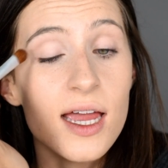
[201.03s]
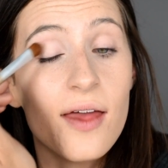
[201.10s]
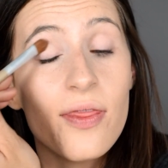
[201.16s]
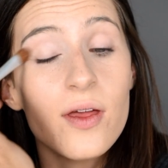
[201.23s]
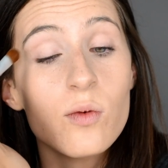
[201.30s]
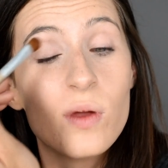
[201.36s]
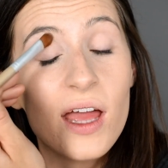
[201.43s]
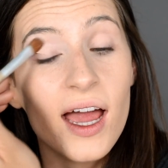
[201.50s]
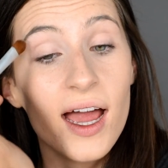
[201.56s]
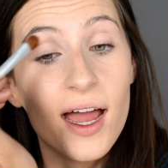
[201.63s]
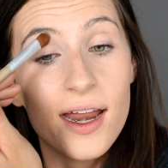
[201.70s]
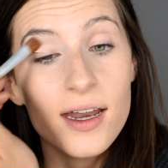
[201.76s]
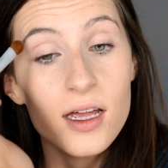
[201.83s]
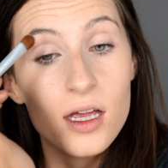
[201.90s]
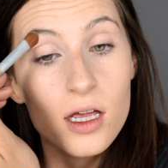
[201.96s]
And then we
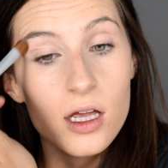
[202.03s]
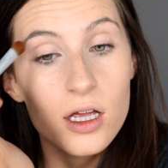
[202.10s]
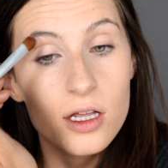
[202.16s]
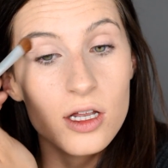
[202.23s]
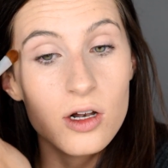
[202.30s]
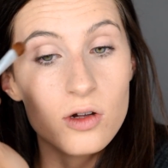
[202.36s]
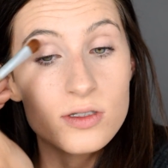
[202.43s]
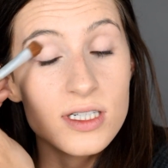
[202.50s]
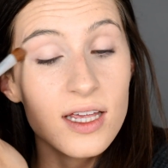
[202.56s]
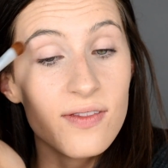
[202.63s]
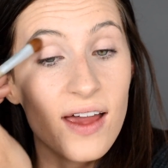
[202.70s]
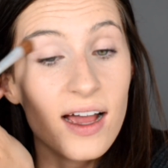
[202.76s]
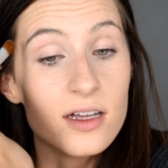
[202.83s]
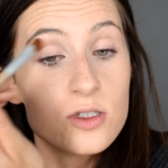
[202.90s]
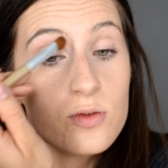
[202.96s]
had, to get
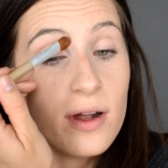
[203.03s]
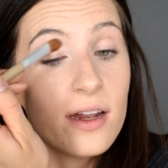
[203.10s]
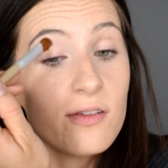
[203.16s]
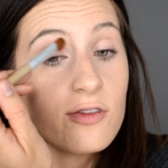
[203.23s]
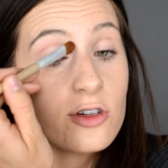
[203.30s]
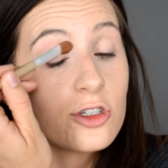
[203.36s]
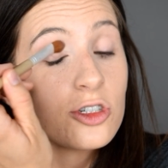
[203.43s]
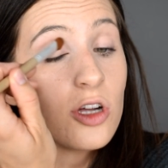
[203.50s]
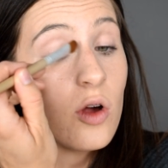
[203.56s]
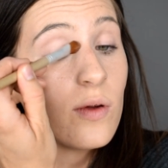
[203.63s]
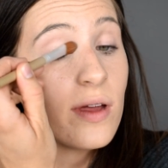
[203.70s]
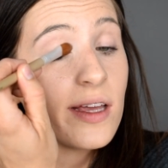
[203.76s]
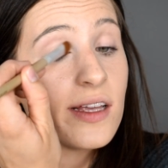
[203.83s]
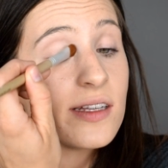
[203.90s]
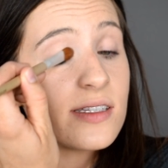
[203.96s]
the house ready for
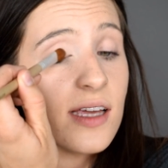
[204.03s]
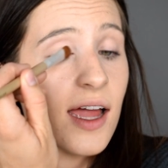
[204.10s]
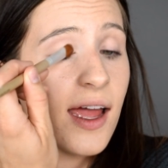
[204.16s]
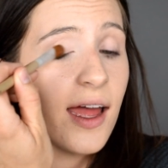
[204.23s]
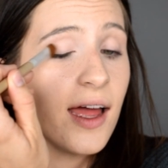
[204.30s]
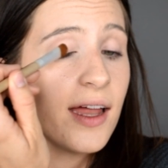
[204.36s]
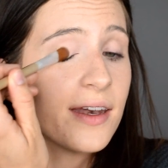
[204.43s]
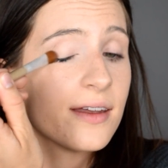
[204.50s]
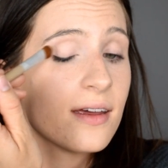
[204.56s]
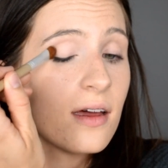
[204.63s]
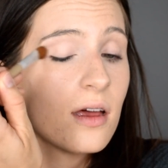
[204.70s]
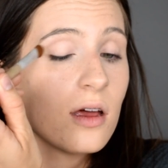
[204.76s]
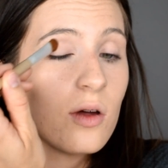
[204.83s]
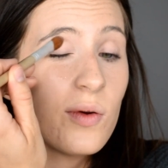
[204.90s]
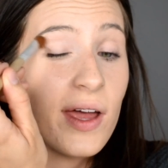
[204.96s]
showings, and
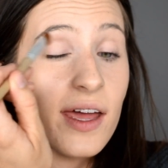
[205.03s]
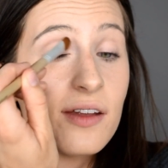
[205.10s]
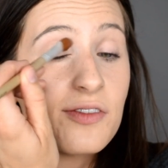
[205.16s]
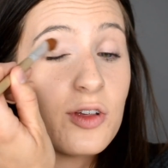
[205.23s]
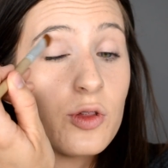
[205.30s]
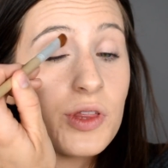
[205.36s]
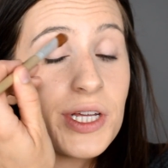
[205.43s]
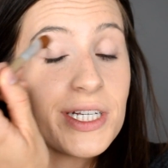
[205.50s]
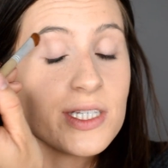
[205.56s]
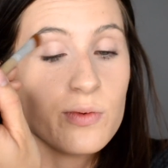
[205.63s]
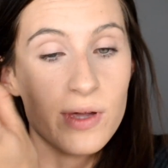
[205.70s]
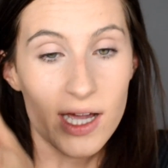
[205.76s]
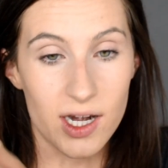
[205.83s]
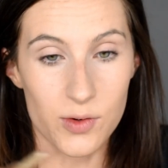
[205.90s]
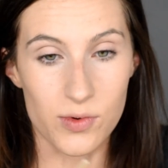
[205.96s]
we had a few things that
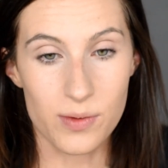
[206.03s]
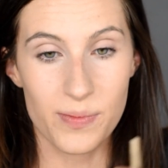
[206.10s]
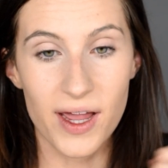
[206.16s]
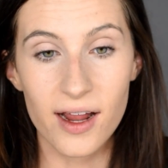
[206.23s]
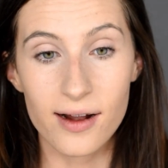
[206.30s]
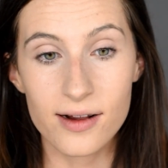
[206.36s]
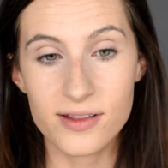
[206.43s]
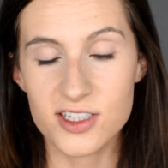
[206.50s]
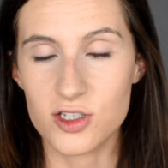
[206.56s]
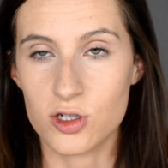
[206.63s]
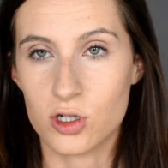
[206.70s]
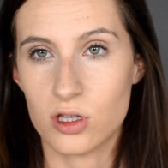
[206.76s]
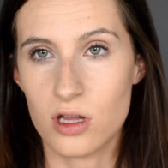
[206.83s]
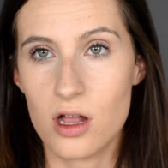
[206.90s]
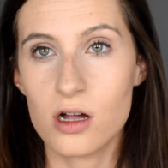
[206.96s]
we had to repair that
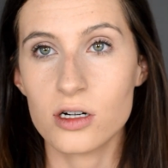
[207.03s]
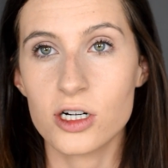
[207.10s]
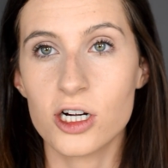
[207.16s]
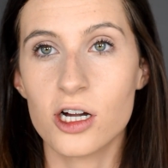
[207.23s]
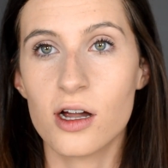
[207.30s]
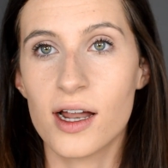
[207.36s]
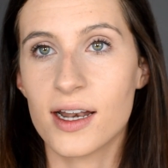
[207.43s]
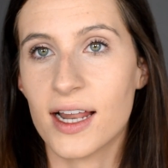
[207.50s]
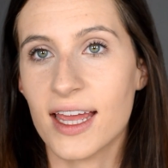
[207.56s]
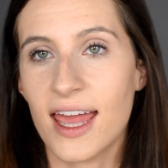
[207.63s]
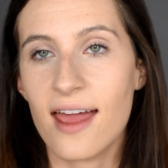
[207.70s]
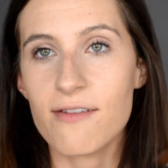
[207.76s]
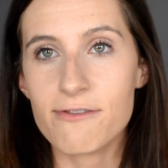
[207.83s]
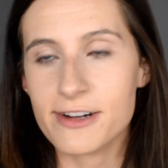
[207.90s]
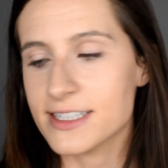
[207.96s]
took longer, and
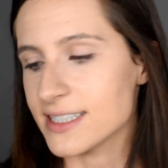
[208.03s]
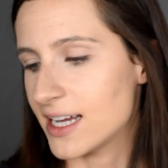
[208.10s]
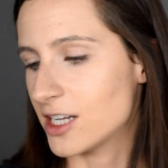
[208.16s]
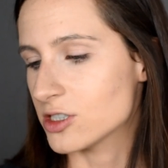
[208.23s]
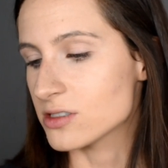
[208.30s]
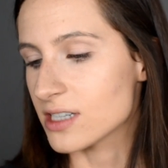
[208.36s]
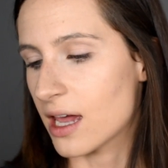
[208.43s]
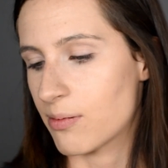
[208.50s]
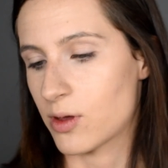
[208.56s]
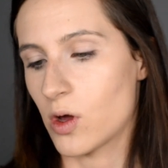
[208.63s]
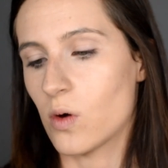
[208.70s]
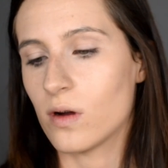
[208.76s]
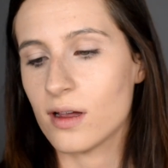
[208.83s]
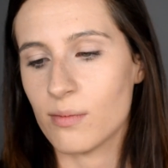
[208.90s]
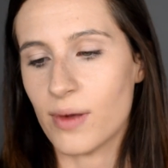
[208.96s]
every day just kept
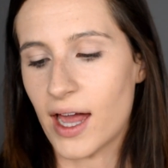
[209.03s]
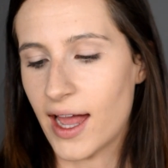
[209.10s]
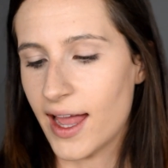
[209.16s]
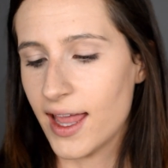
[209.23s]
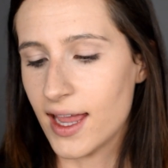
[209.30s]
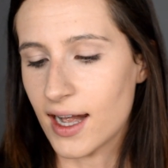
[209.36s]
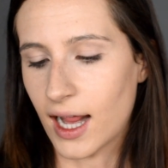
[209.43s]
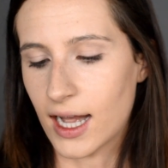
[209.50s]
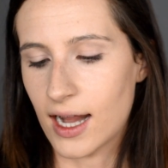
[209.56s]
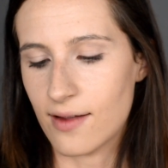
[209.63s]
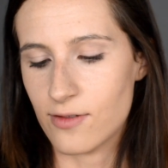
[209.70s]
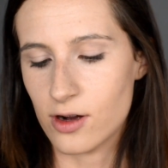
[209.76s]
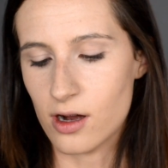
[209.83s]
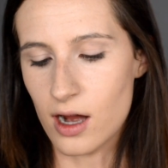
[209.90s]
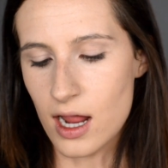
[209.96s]
going by, and I
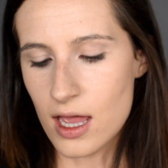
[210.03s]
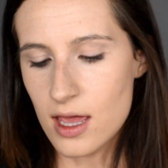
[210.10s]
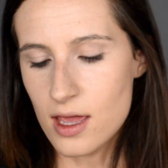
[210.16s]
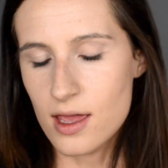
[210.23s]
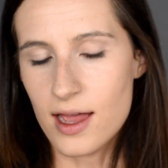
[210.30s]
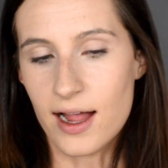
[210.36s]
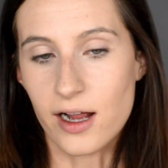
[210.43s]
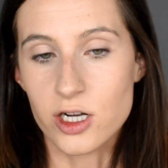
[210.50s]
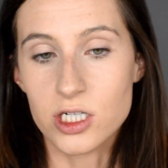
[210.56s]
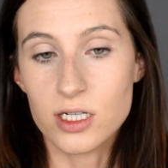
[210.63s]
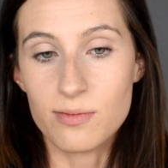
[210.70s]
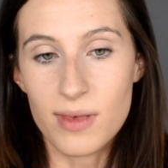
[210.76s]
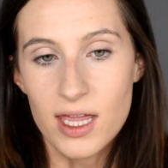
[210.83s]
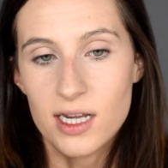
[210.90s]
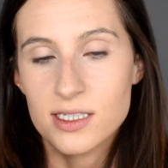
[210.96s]
never actually
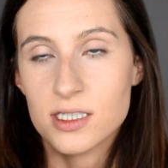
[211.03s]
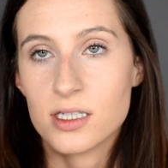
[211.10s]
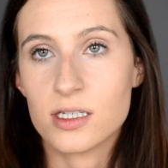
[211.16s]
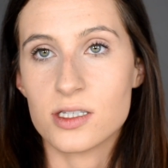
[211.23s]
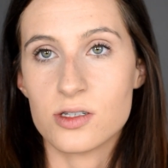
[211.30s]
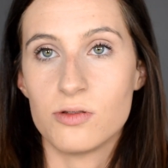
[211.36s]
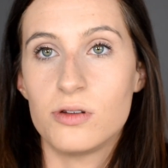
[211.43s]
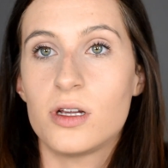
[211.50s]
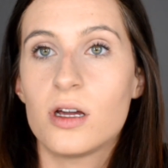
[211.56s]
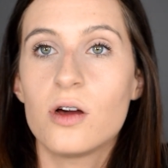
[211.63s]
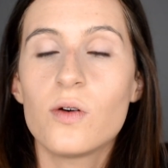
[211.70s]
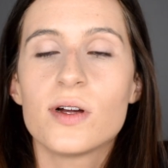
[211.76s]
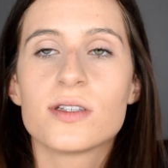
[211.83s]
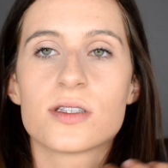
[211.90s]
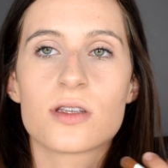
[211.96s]
made it to the
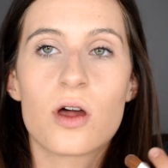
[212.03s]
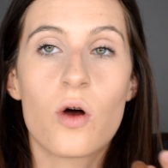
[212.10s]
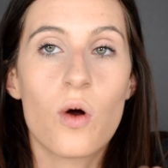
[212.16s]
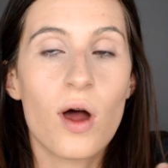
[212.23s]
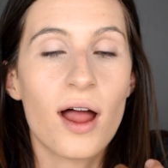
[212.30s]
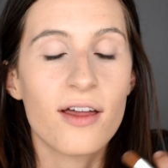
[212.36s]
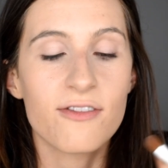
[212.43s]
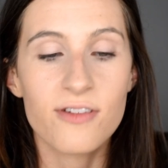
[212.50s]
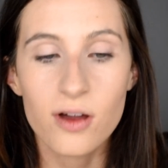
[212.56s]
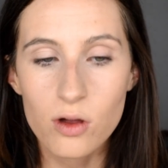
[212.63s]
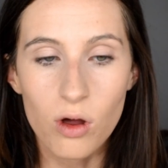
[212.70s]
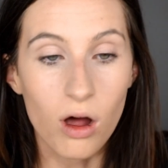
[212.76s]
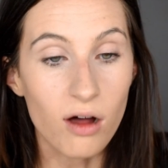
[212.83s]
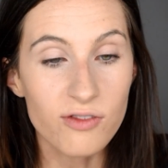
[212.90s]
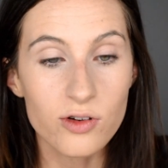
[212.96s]
studio, and so I felt
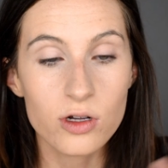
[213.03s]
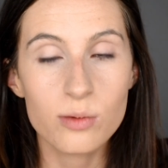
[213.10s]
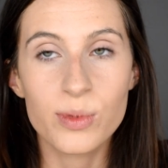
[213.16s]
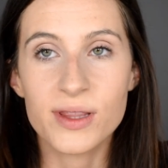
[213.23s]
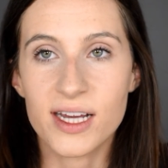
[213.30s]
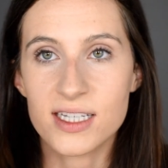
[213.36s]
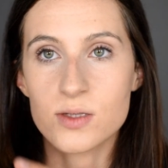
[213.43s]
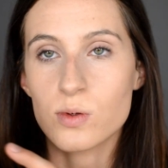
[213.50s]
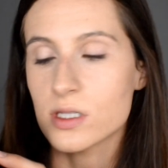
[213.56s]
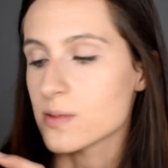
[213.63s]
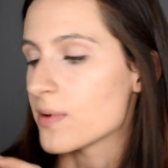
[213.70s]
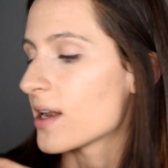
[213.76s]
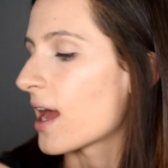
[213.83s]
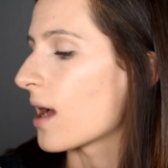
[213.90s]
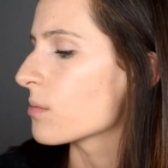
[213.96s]
awful, but that's what's
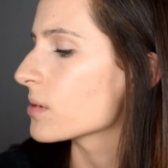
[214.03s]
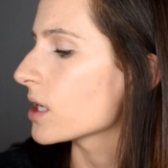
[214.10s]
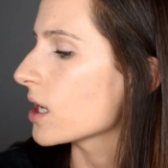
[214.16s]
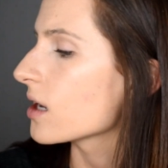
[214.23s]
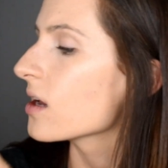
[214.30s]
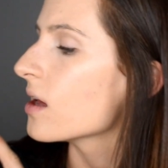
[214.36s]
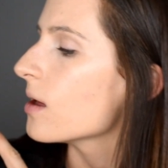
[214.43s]
been happening.